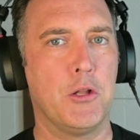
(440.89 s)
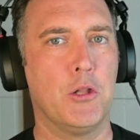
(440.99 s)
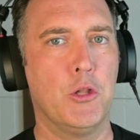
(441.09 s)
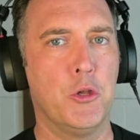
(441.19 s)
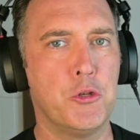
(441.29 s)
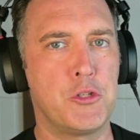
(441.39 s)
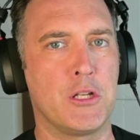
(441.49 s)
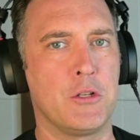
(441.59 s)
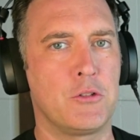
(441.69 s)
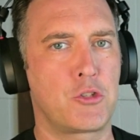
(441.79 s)

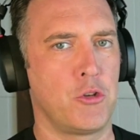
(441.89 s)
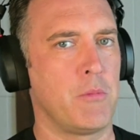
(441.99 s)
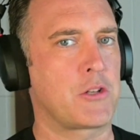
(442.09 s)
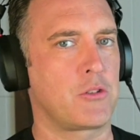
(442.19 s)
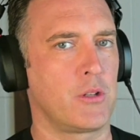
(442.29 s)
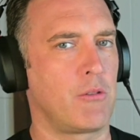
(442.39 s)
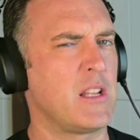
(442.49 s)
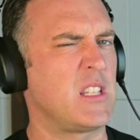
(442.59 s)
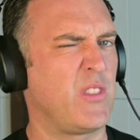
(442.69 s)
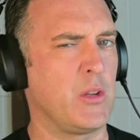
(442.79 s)
losing too much on the
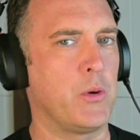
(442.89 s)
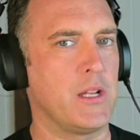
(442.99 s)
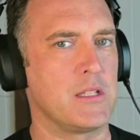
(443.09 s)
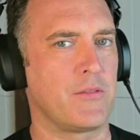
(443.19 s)
race if he wins,